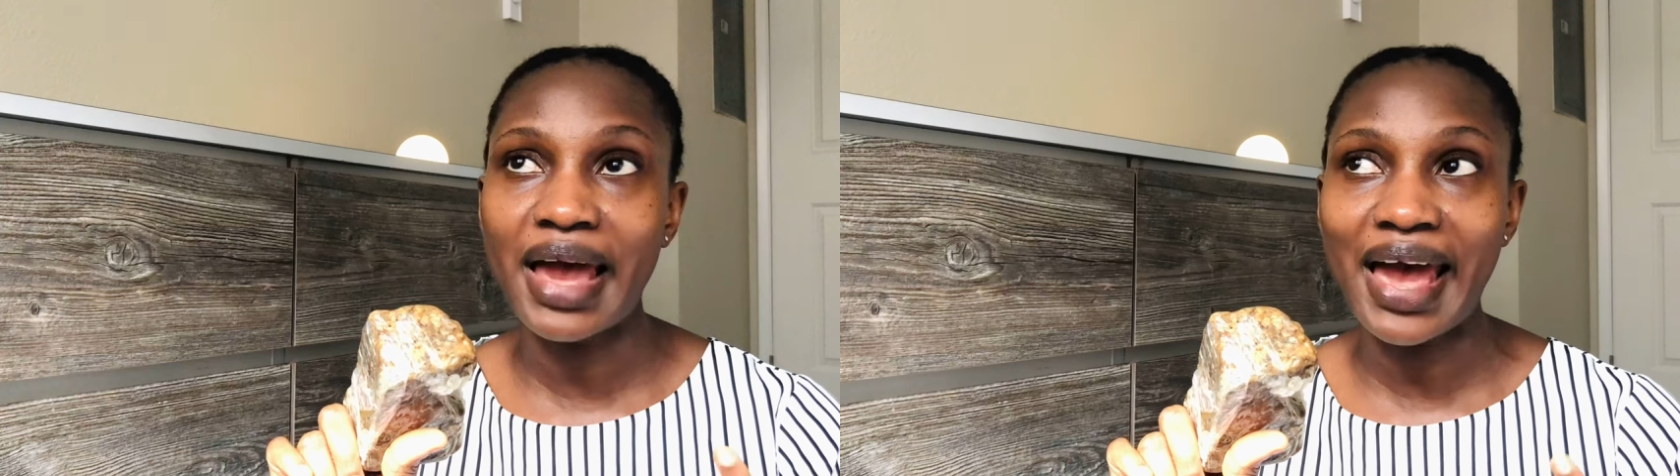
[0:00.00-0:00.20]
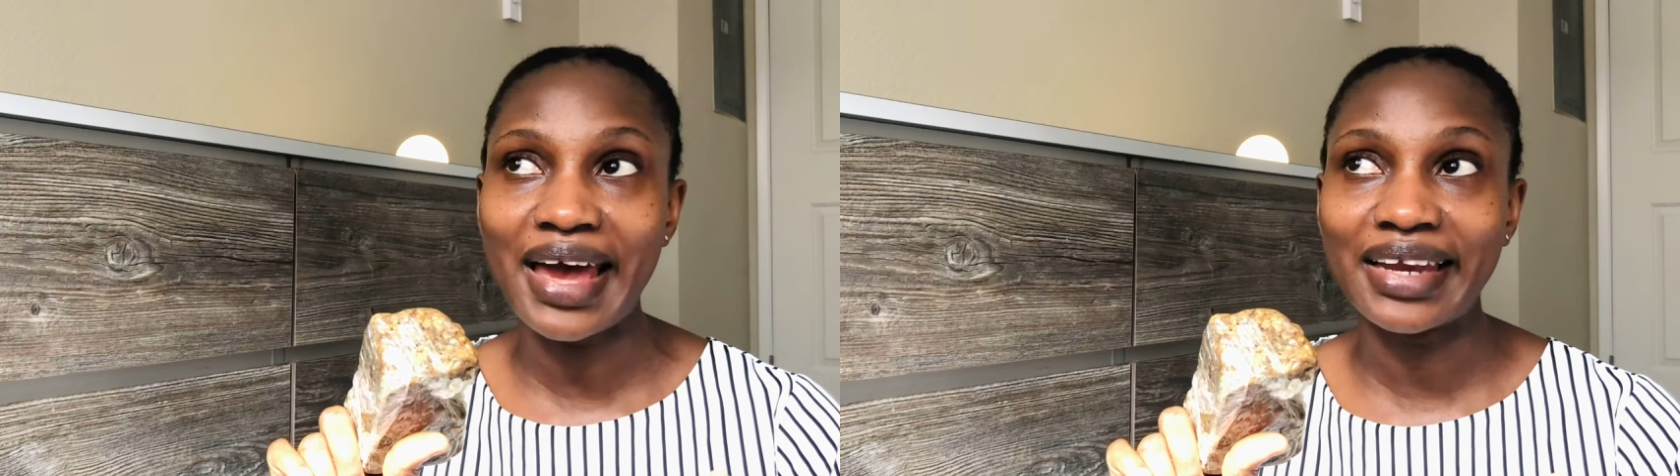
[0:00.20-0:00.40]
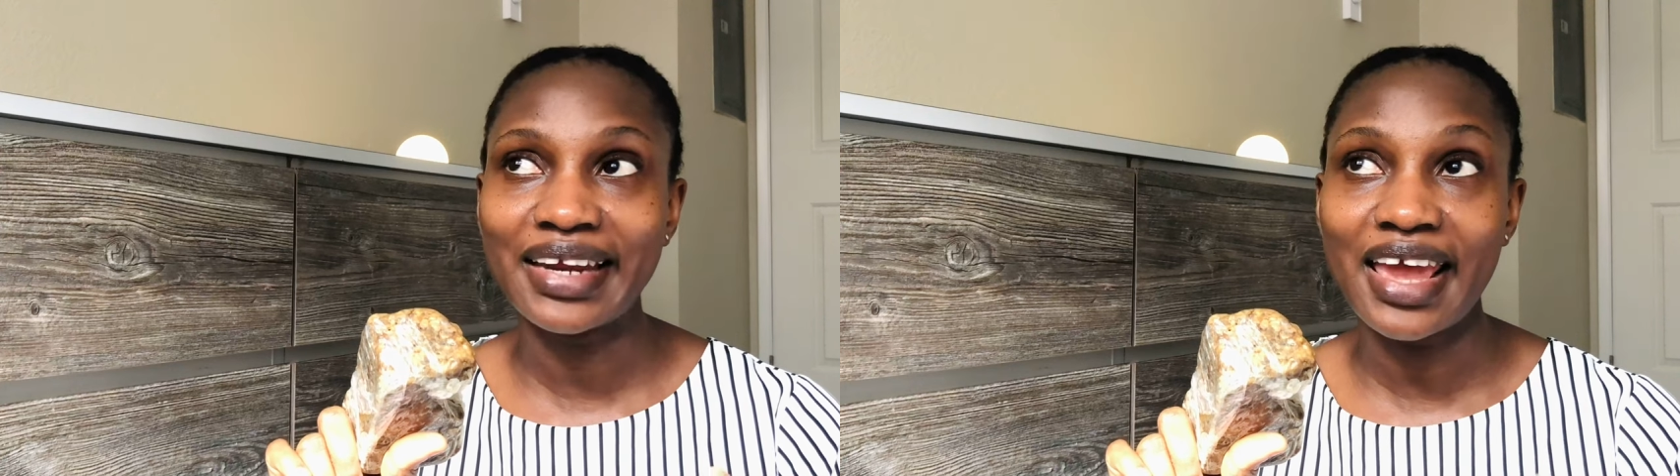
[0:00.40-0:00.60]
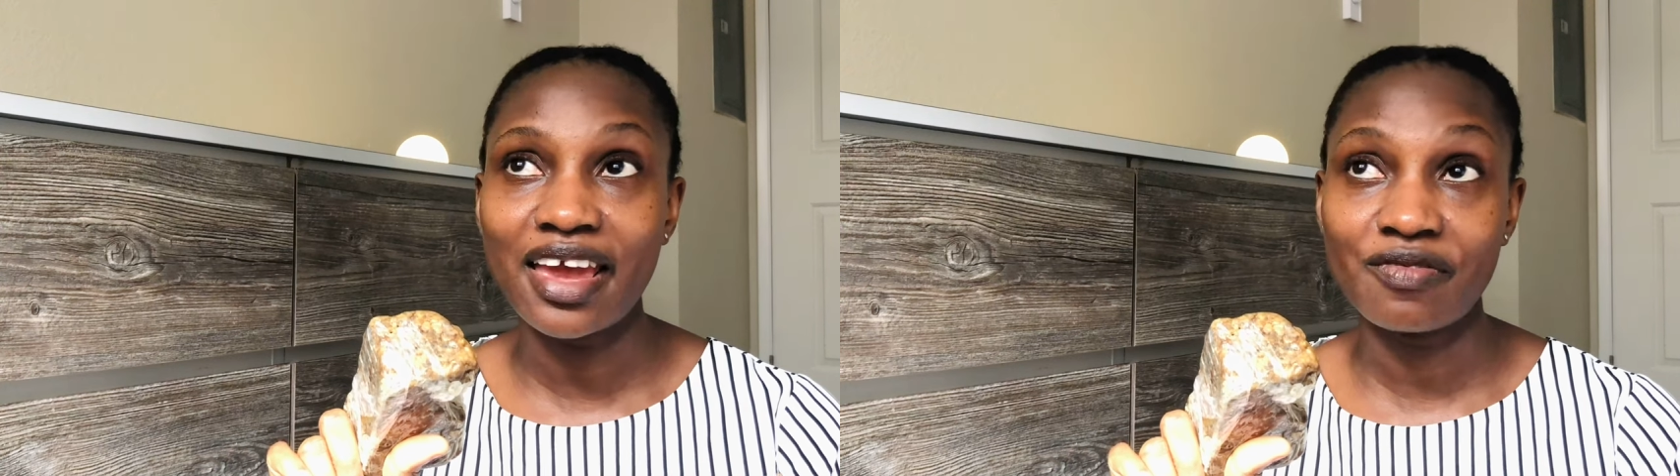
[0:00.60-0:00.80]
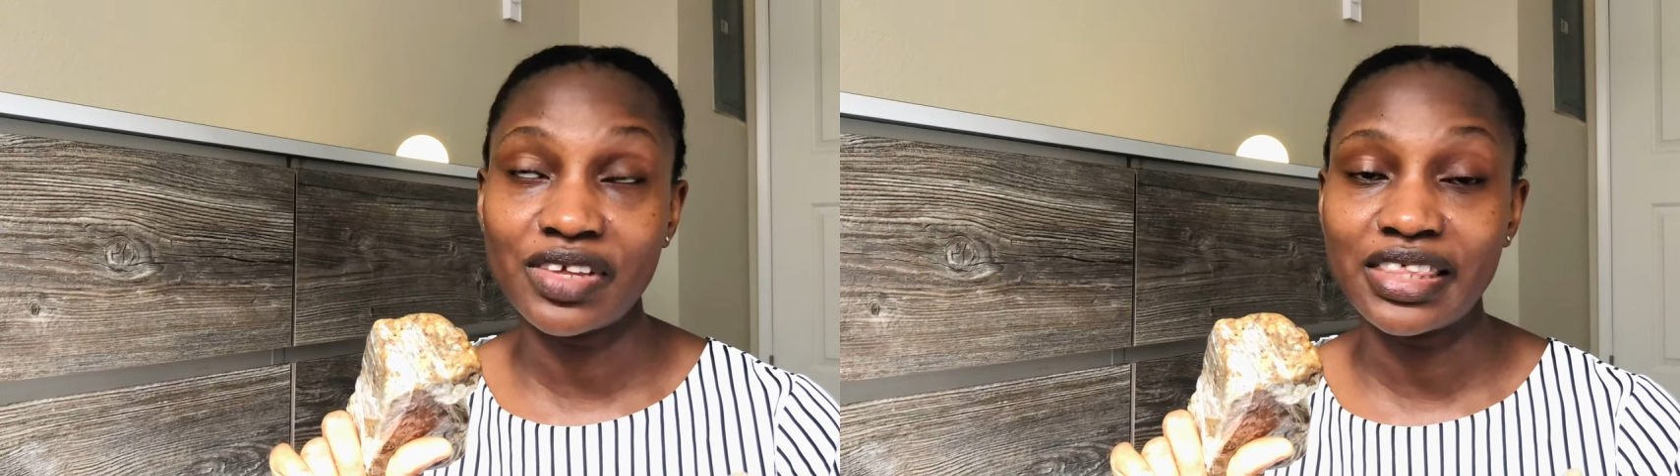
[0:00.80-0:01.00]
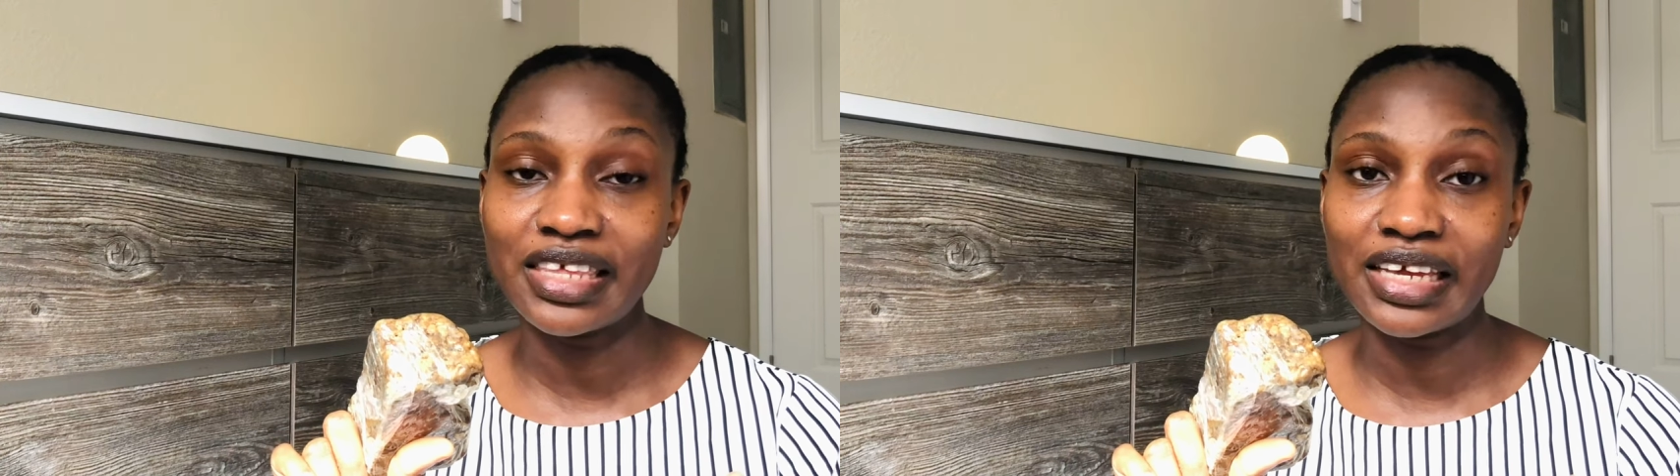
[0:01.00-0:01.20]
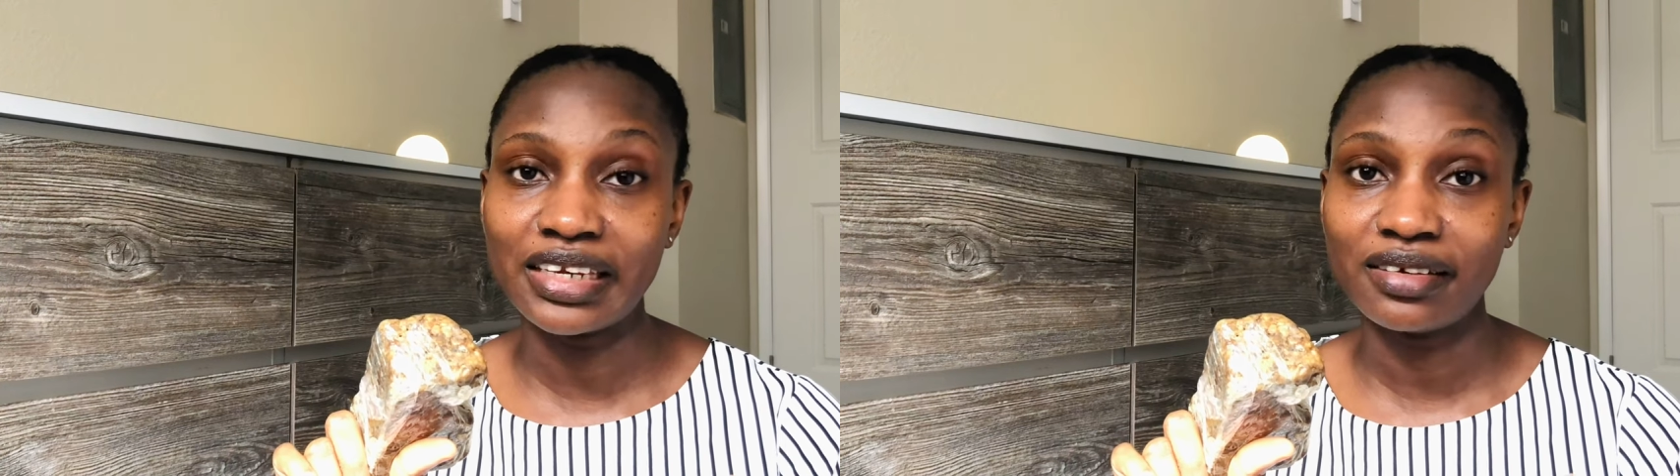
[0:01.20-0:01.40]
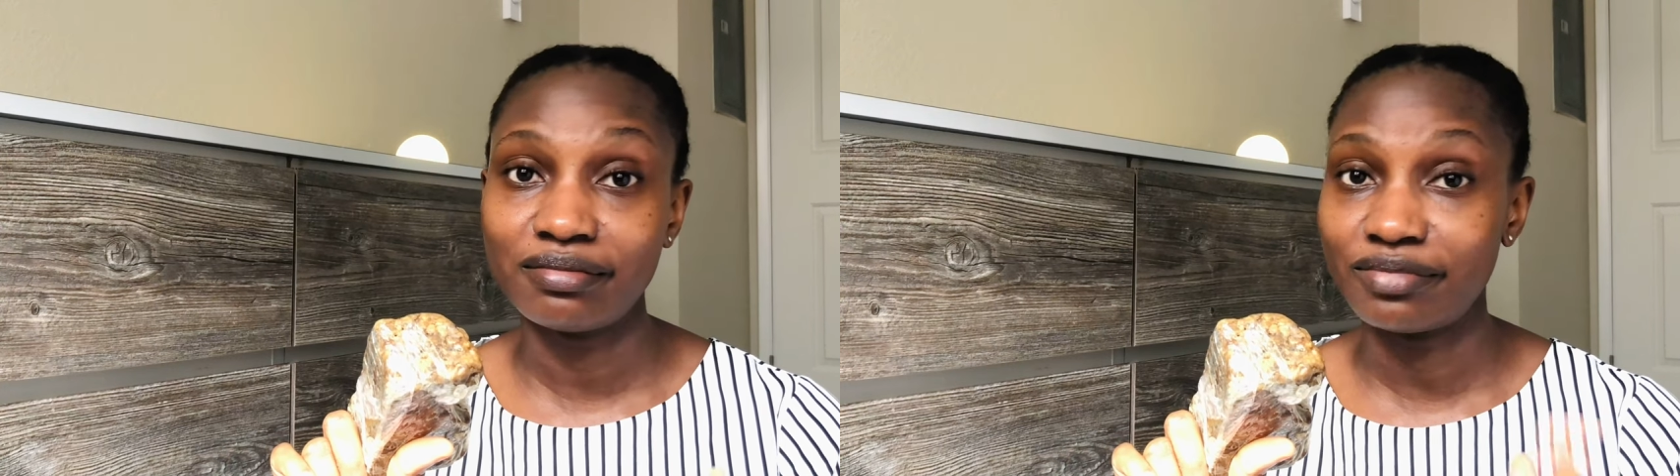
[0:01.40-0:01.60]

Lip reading: add everything